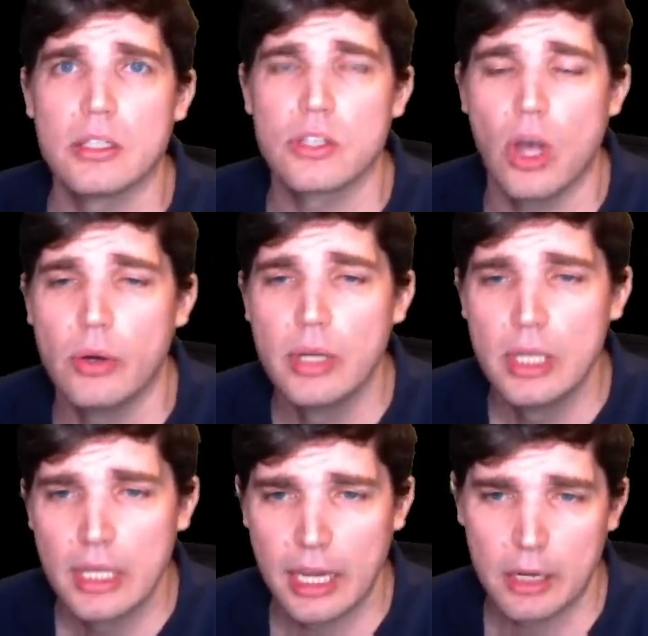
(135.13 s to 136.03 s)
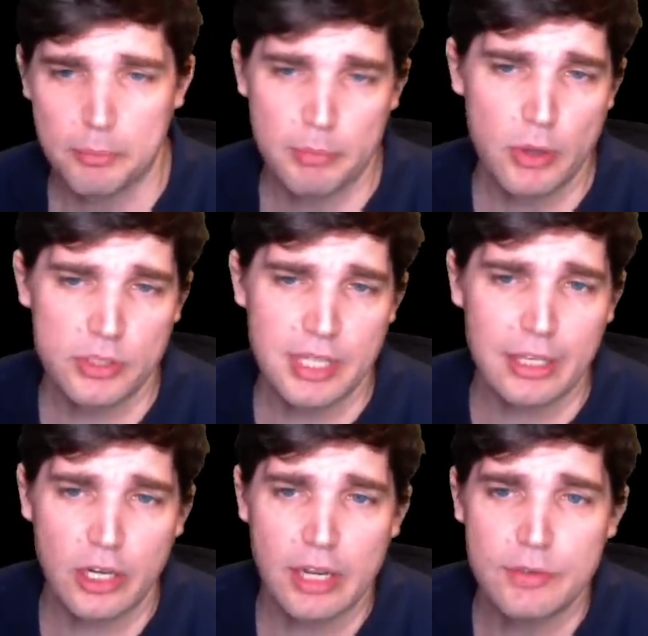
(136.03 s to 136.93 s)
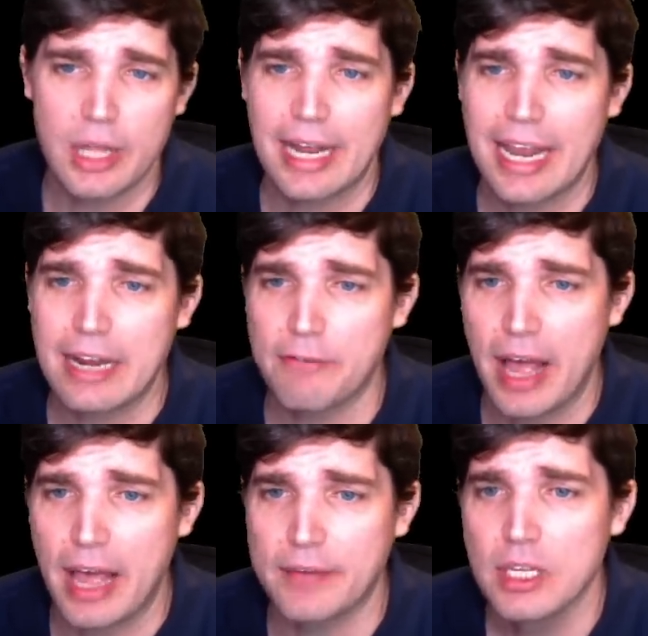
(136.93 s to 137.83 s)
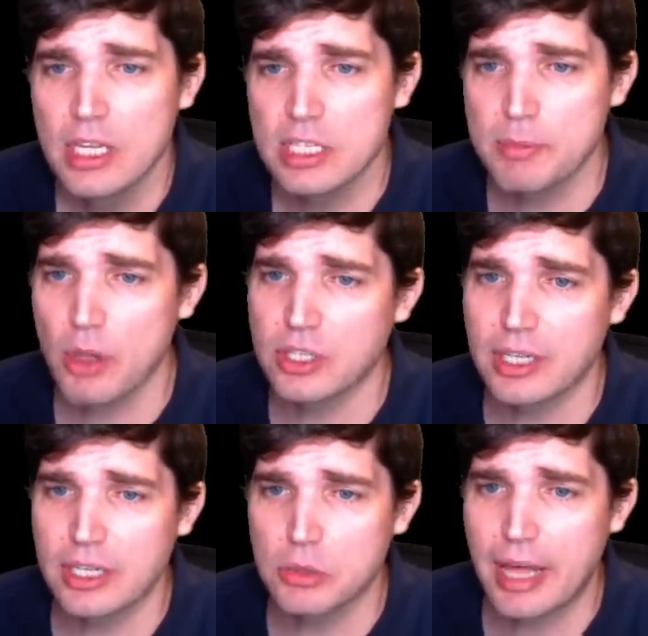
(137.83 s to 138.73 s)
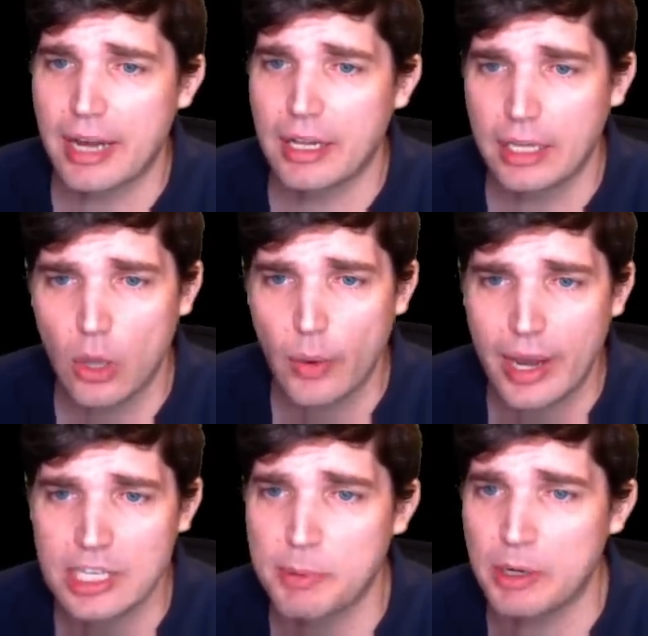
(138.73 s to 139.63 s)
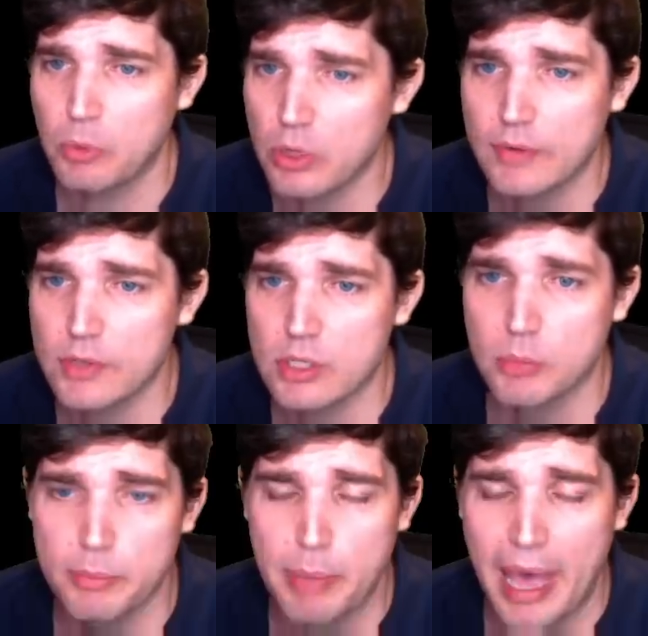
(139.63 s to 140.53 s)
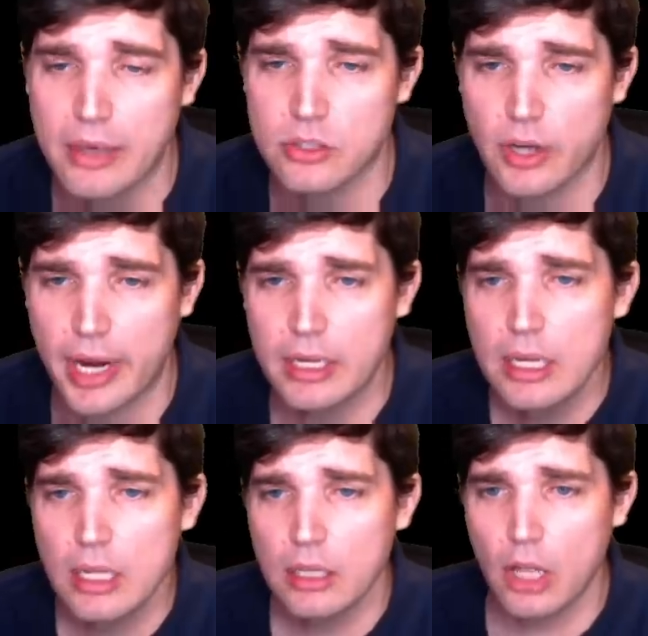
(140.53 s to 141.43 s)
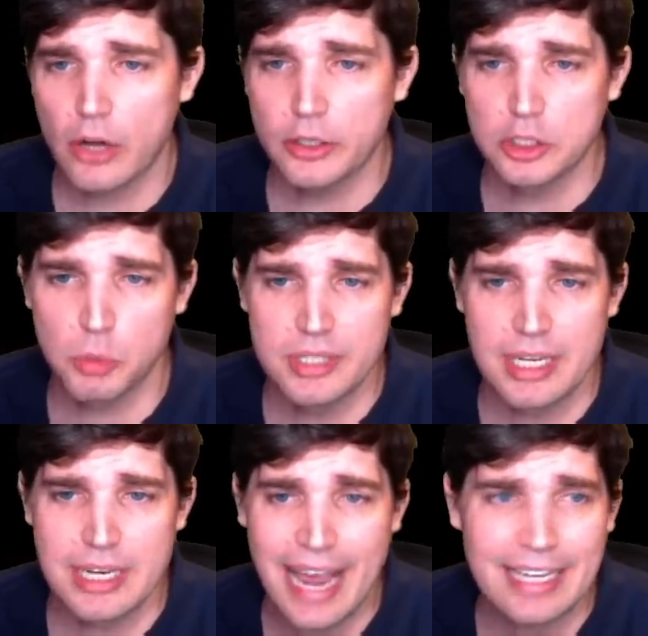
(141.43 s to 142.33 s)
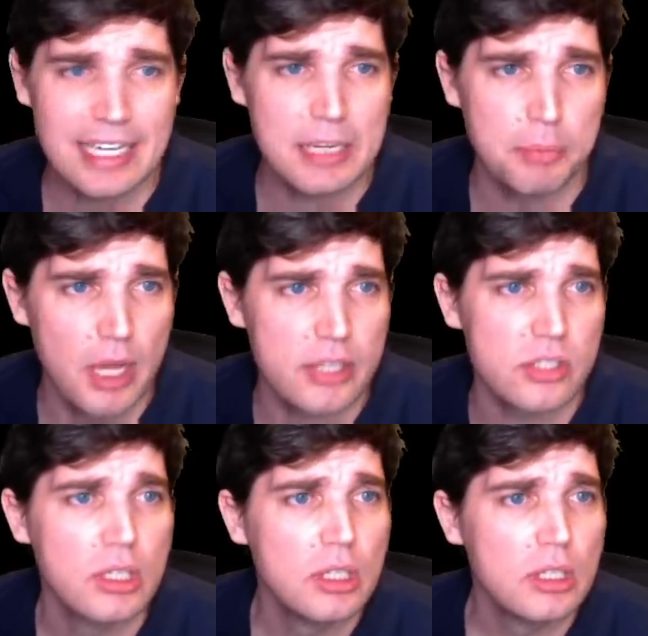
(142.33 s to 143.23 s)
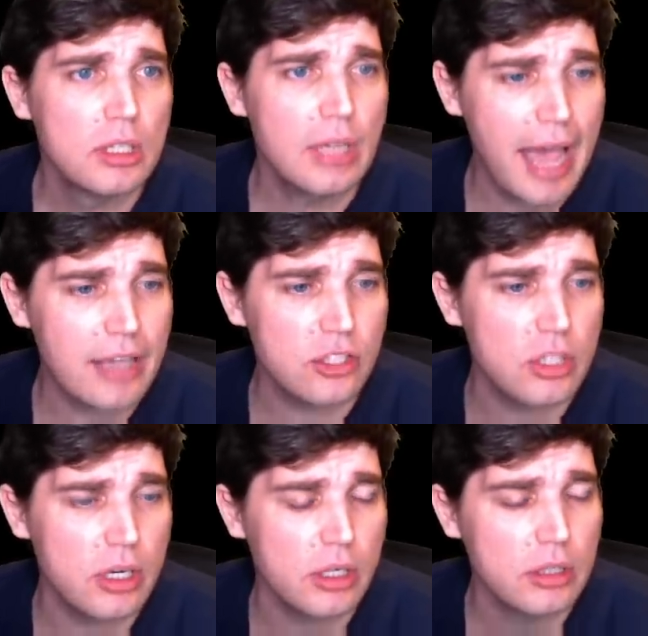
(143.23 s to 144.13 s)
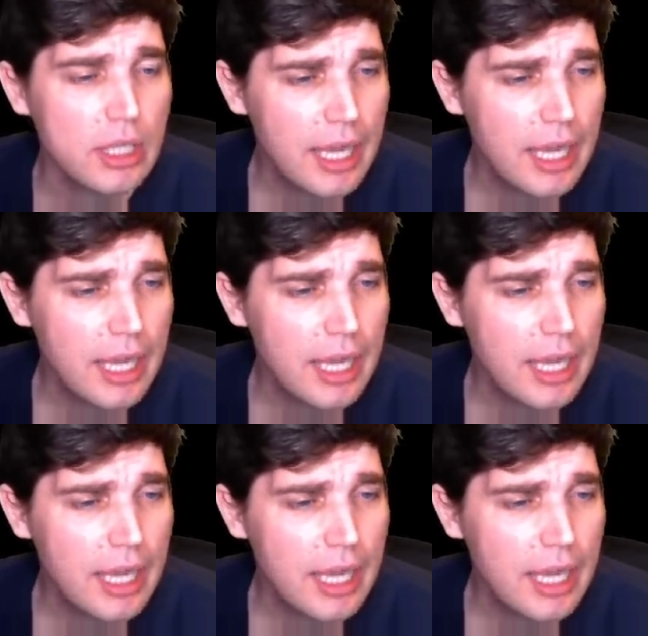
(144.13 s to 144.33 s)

So it could most likely gonna get you a lot of 85s. Small is gonna get you a lot of like low 80s, but it will give you some good packs, right? Large was a 90 plus last year.